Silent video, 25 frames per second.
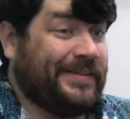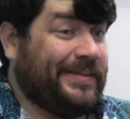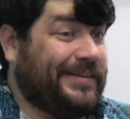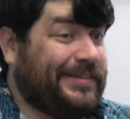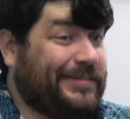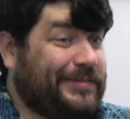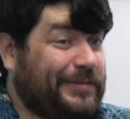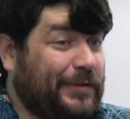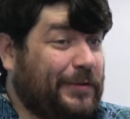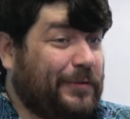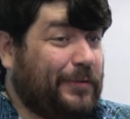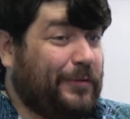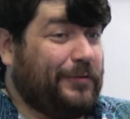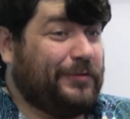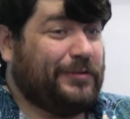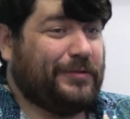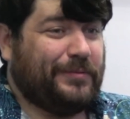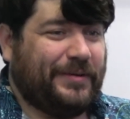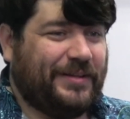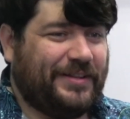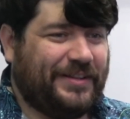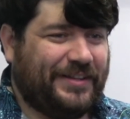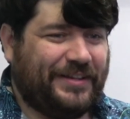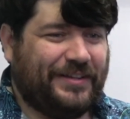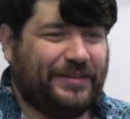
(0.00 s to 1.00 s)
And so,
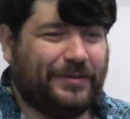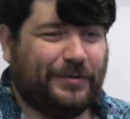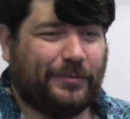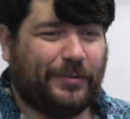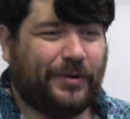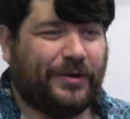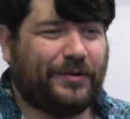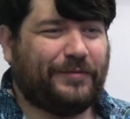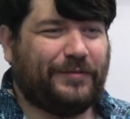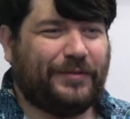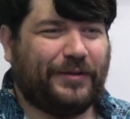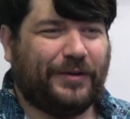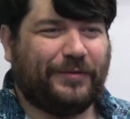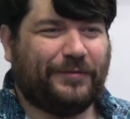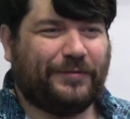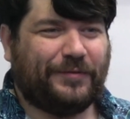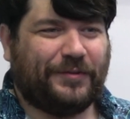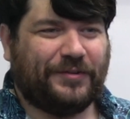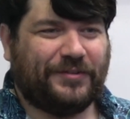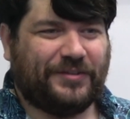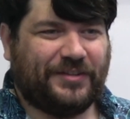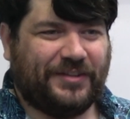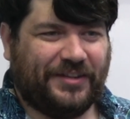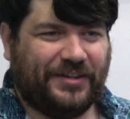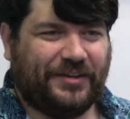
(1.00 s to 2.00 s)
ultimately, the workflow
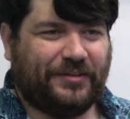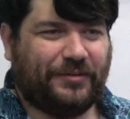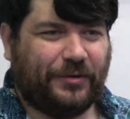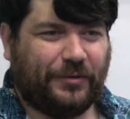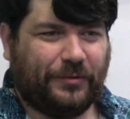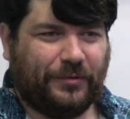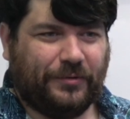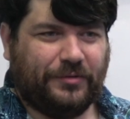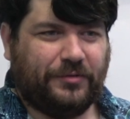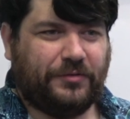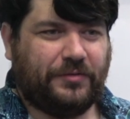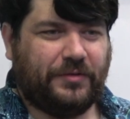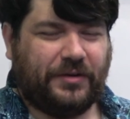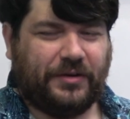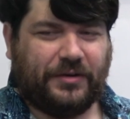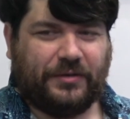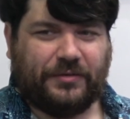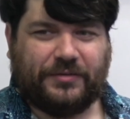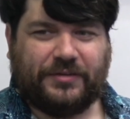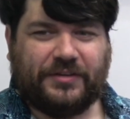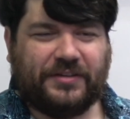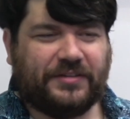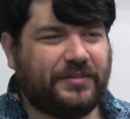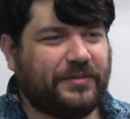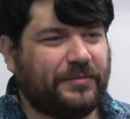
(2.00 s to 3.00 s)
for cylindrical and
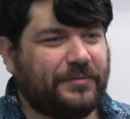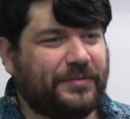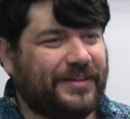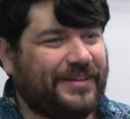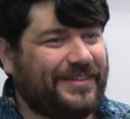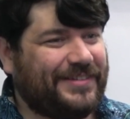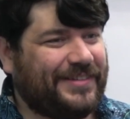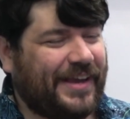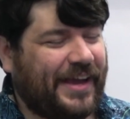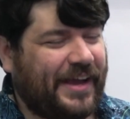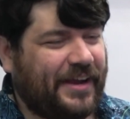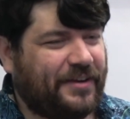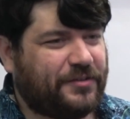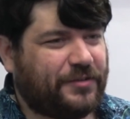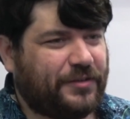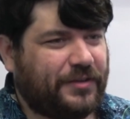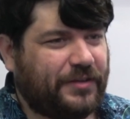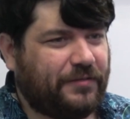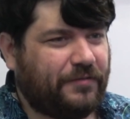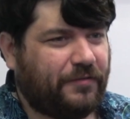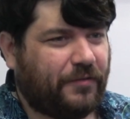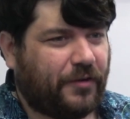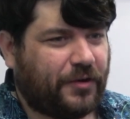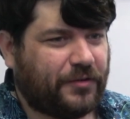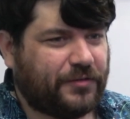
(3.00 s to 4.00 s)
spherical systems is
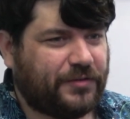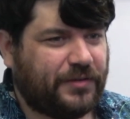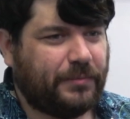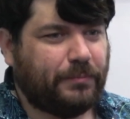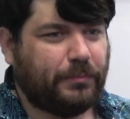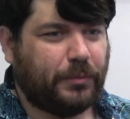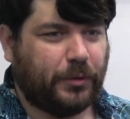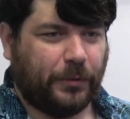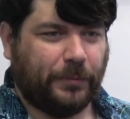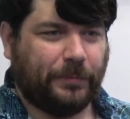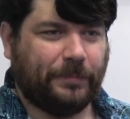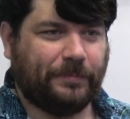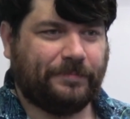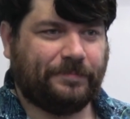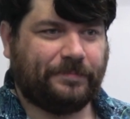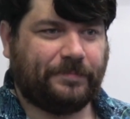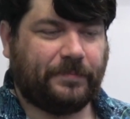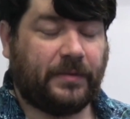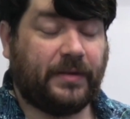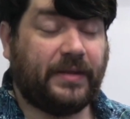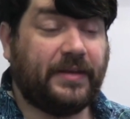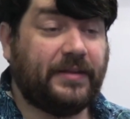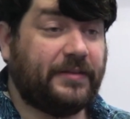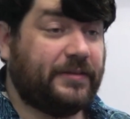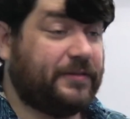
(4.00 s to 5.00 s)
actually far simpler
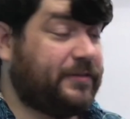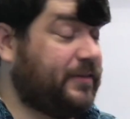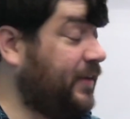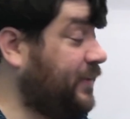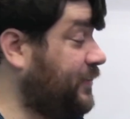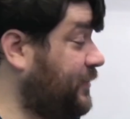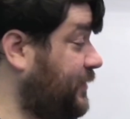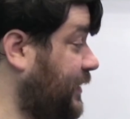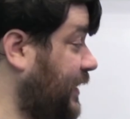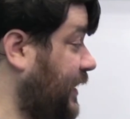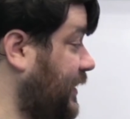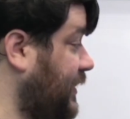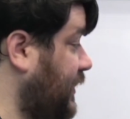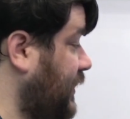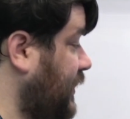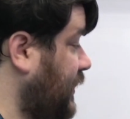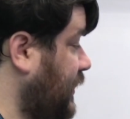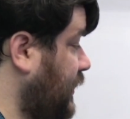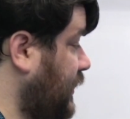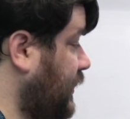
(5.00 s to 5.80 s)
in the sense that